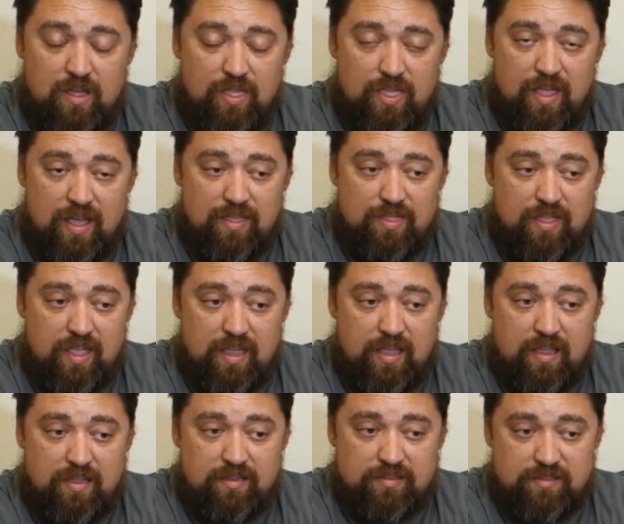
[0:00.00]
that
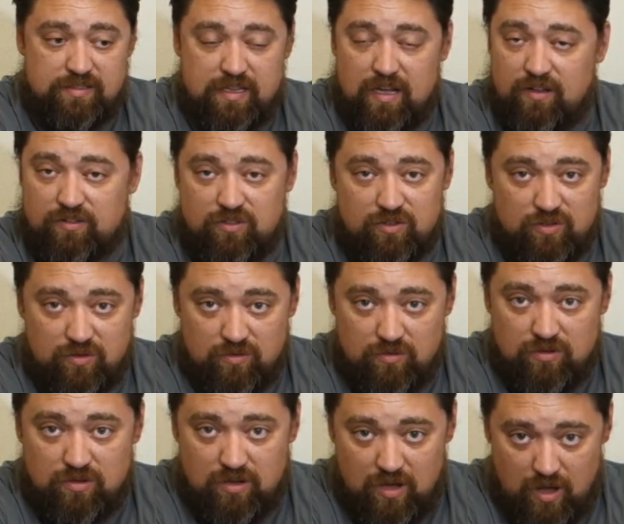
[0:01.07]
they sell to
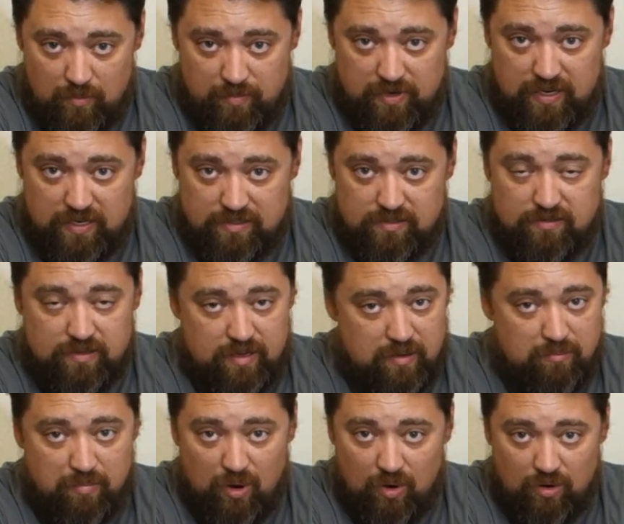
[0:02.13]
companies
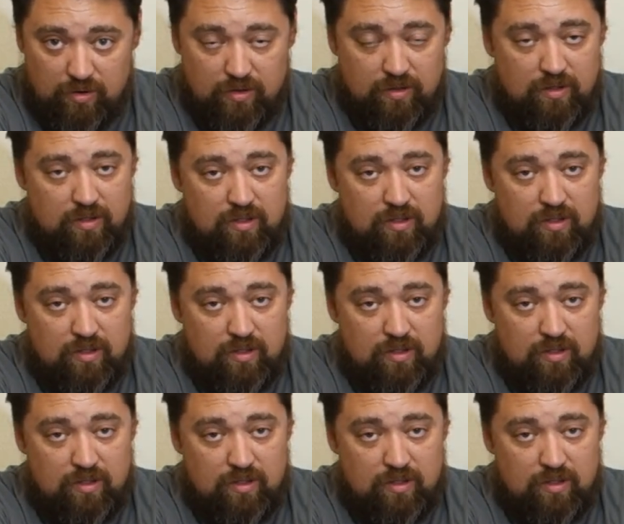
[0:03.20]
in bulk.